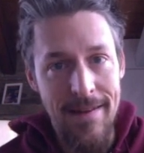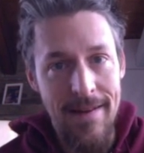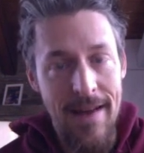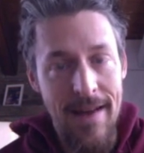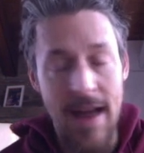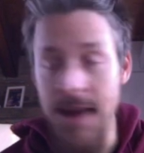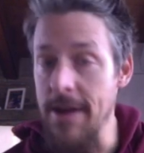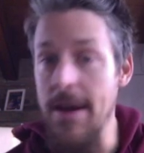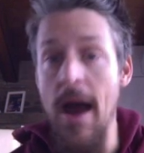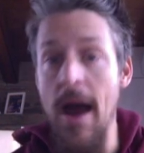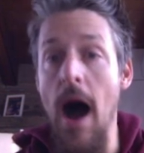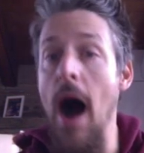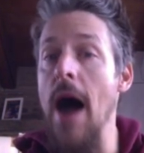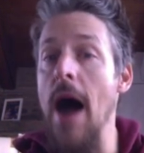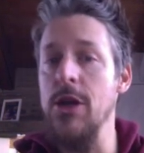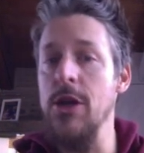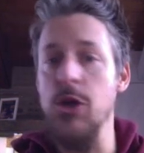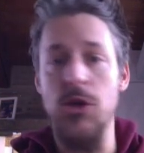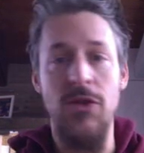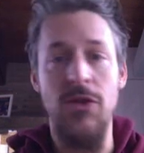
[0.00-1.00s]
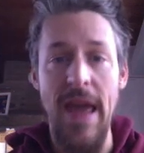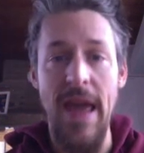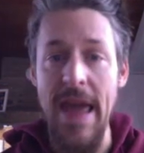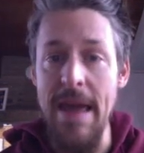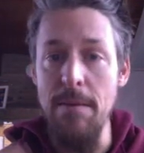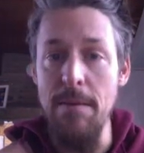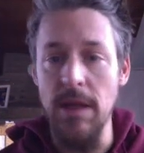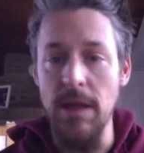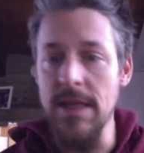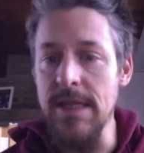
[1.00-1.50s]
and not just
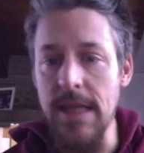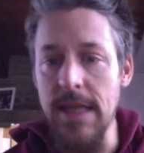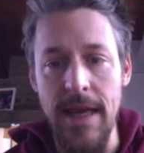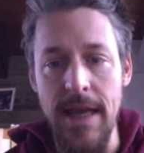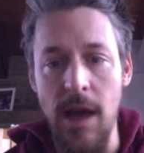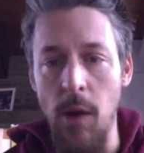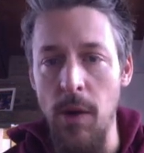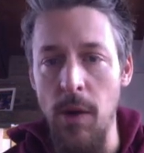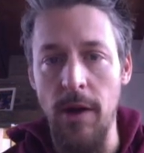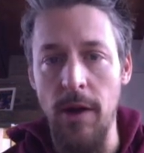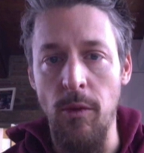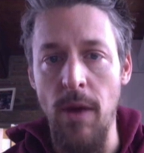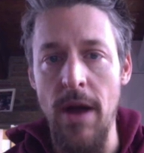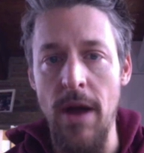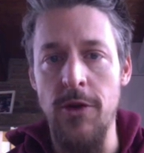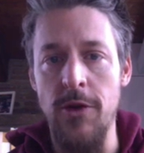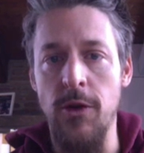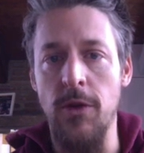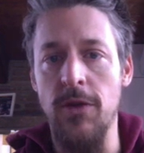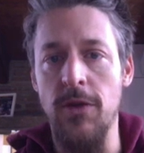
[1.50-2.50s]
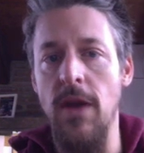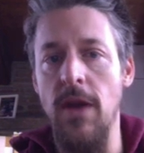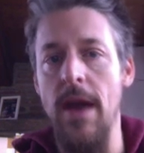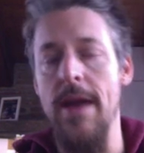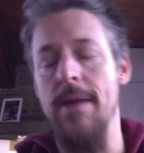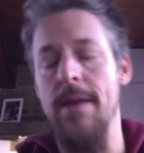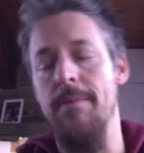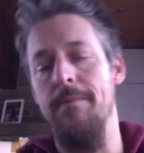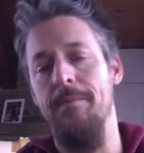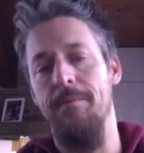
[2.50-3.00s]
aimlessly going around your
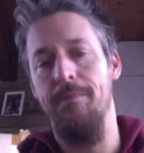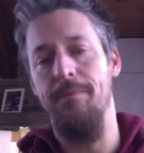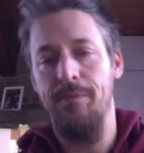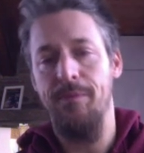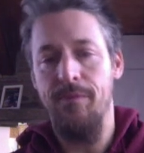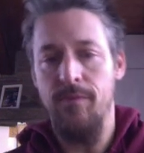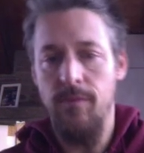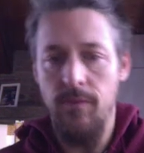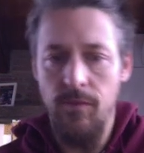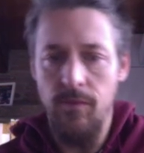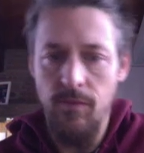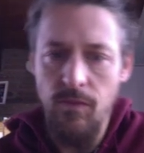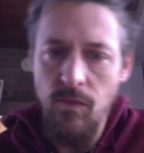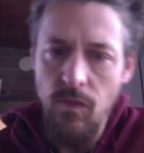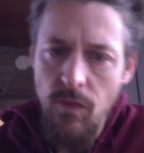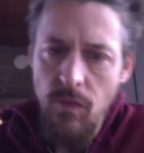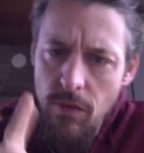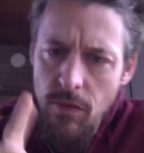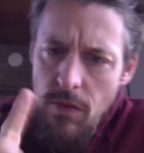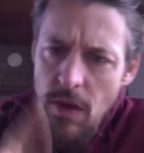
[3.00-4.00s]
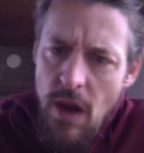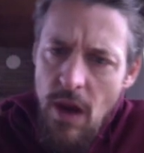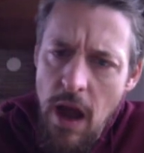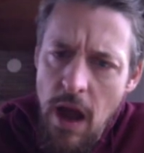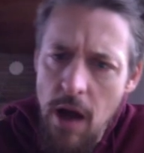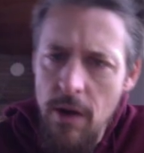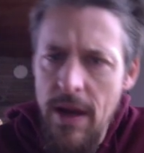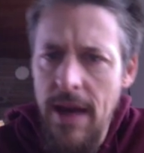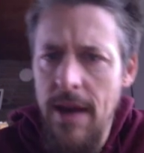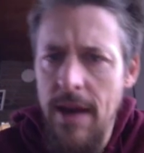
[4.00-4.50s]
site.
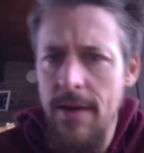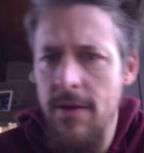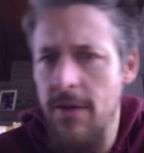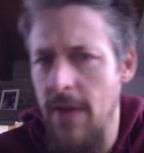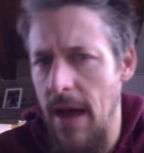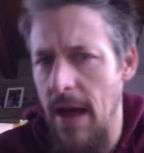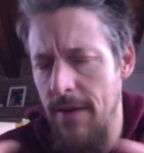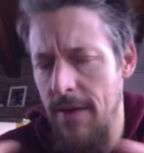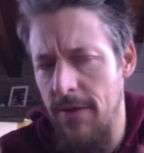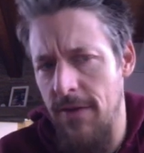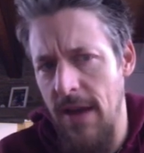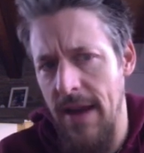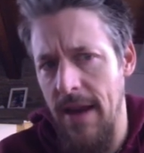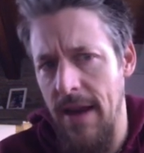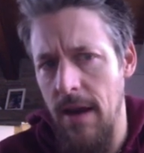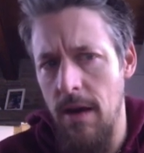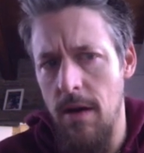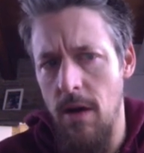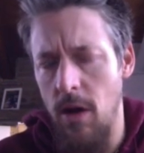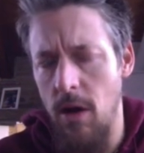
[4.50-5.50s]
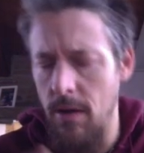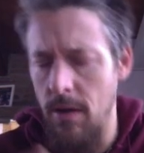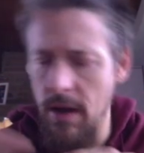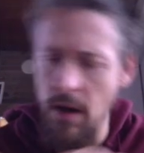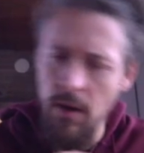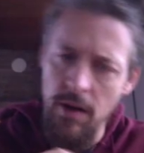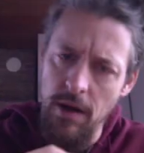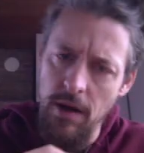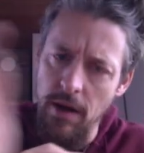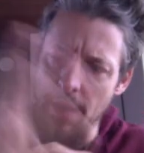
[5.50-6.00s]
I'll get into that in a second, or
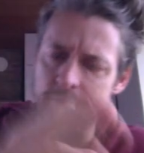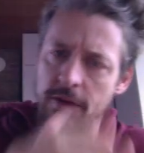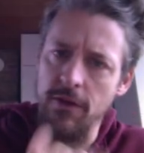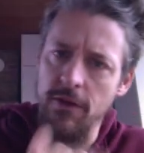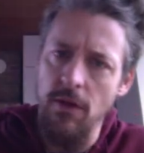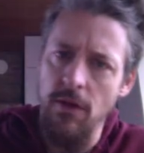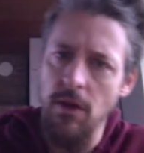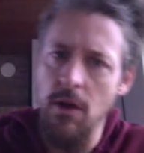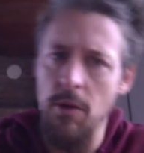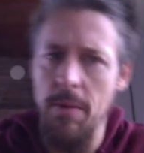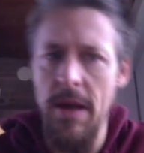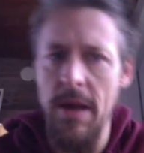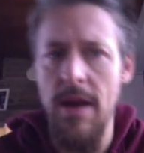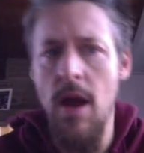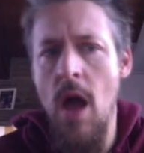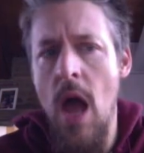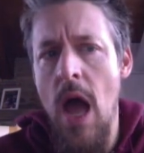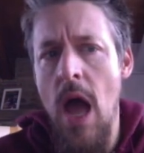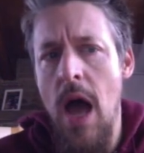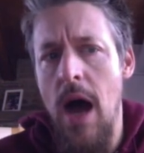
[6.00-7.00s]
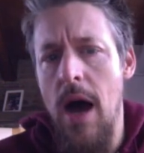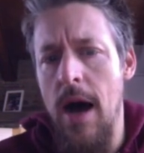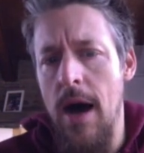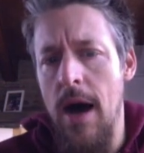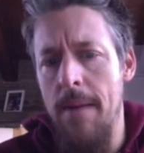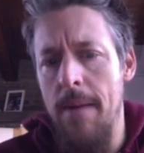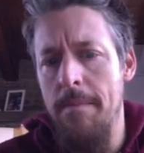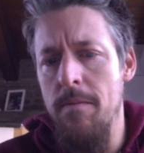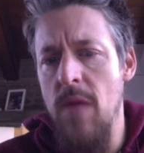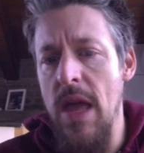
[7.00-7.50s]
in just a little bit.
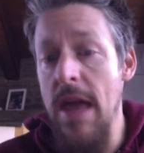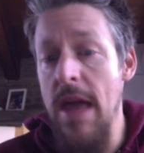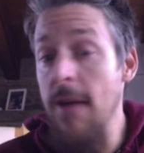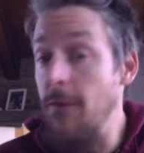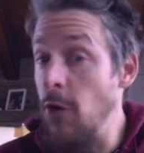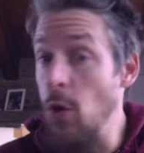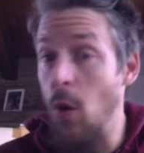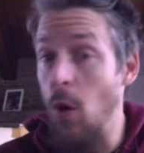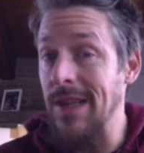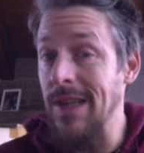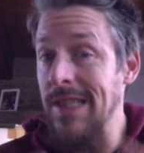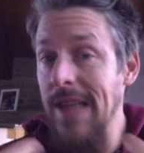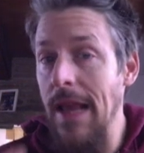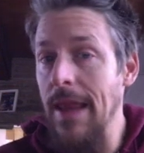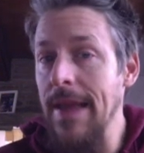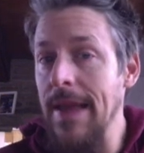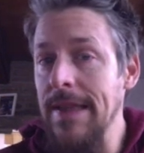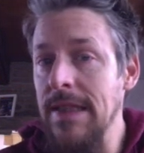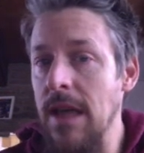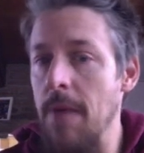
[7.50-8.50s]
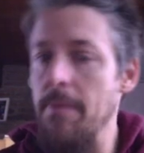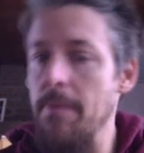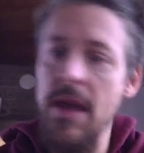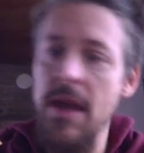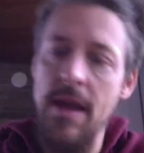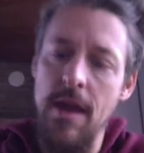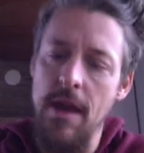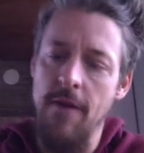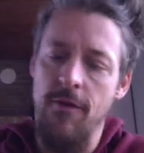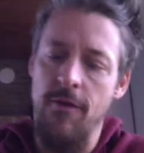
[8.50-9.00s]
If you are selling
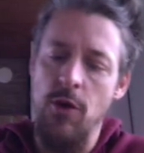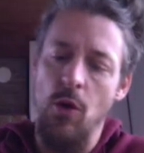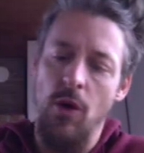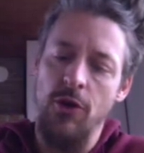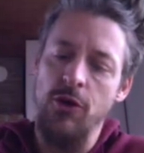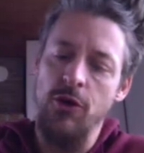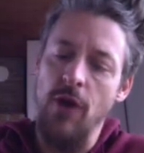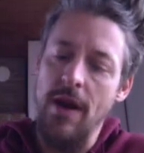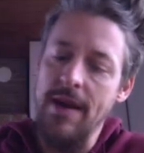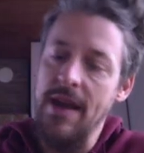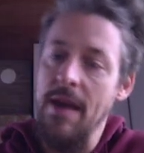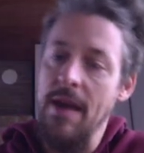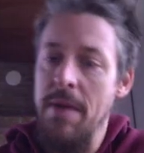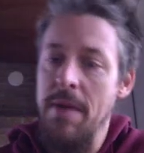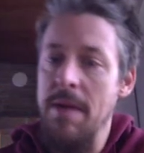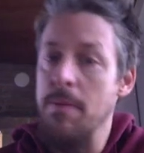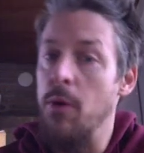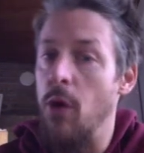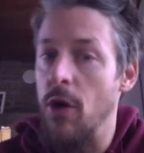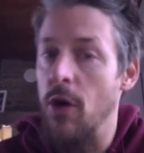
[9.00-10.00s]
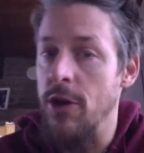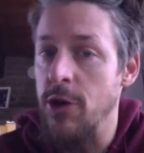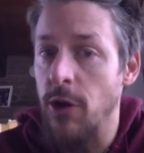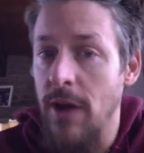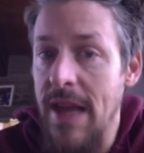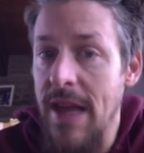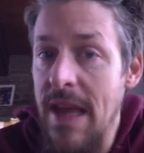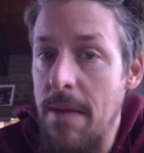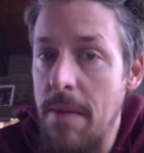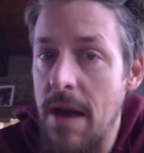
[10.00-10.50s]
something, if you are trying to get people on your
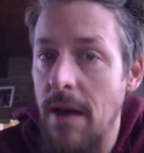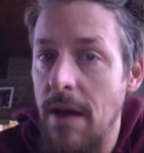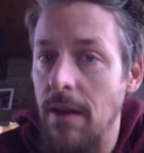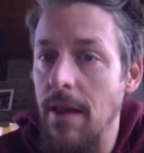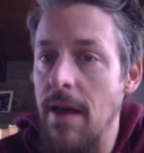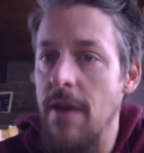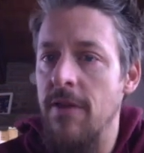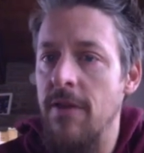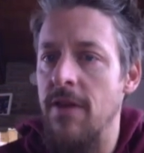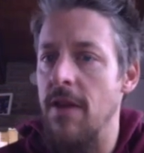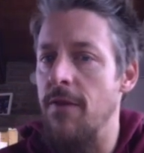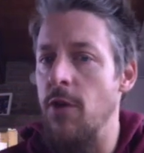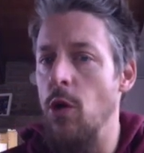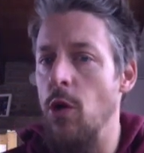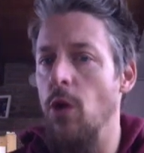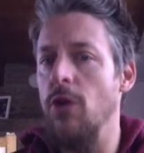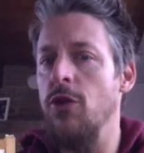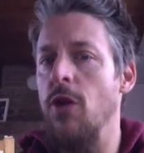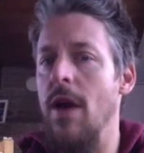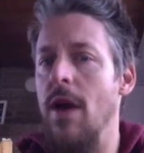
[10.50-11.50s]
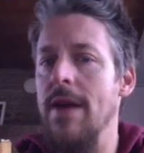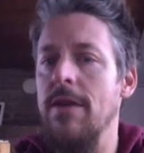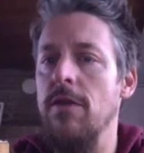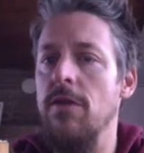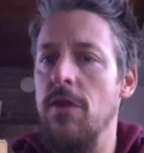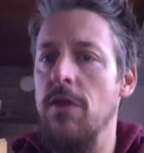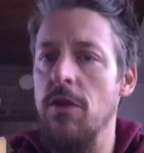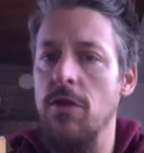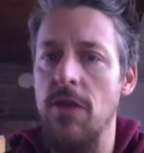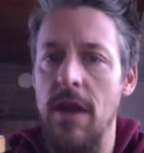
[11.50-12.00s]
email list, if you are trying to
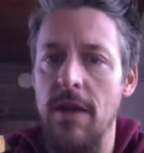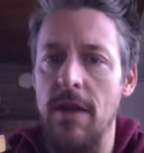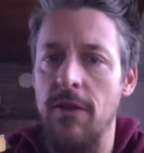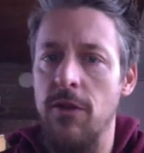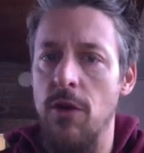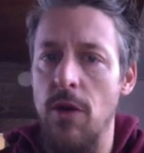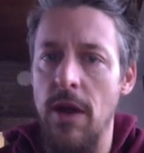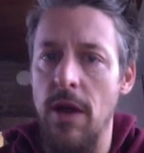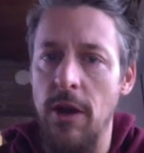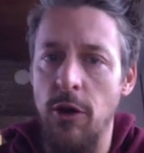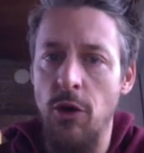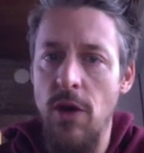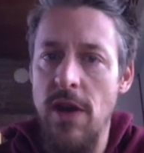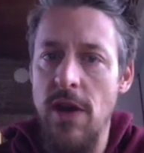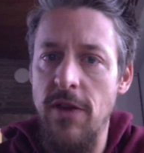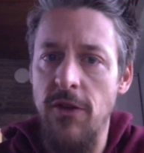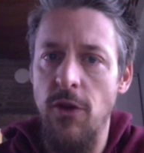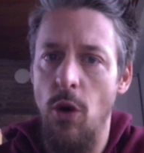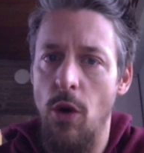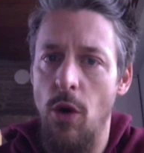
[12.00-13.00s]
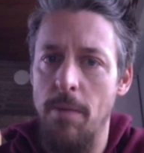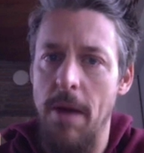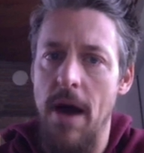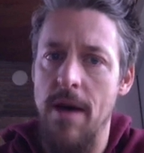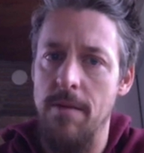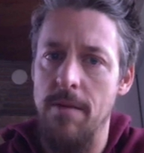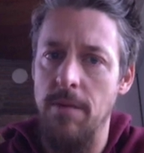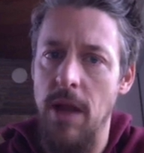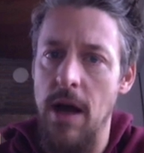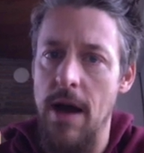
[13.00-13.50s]
do things to increase your
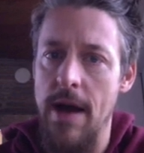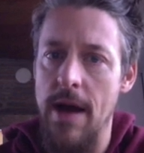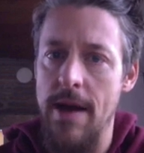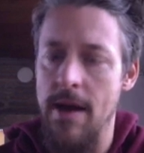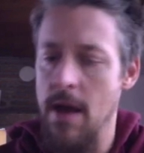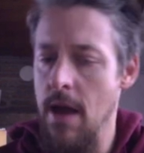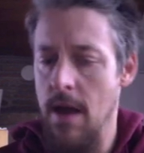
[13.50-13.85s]
bottom line,